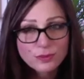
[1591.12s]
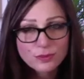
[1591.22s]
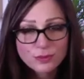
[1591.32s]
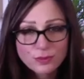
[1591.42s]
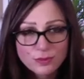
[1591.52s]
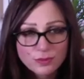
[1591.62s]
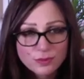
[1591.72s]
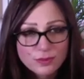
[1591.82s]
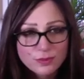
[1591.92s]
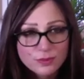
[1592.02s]

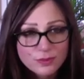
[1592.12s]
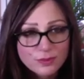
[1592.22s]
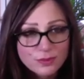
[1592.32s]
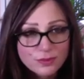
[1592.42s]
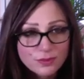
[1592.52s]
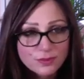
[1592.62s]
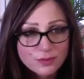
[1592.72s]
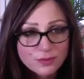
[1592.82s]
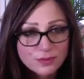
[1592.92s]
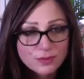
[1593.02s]

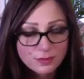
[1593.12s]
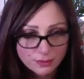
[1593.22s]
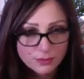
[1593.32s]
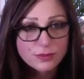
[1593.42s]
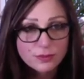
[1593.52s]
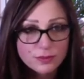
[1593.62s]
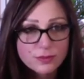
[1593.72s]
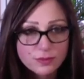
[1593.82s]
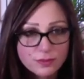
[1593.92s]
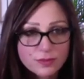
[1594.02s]

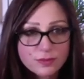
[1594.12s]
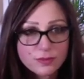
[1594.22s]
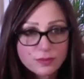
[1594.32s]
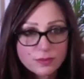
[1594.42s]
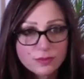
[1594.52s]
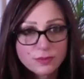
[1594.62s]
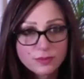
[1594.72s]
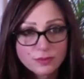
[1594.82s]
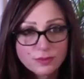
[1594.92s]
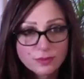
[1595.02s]

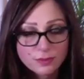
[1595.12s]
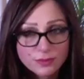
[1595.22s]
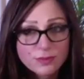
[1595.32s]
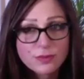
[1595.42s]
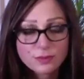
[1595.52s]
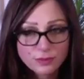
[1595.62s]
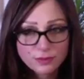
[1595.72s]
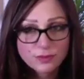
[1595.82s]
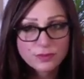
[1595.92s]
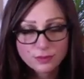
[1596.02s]

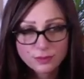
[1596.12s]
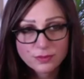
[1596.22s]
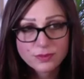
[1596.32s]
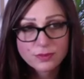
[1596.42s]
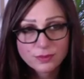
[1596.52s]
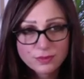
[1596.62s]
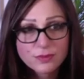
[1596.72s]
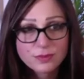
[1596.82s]
(not speaking)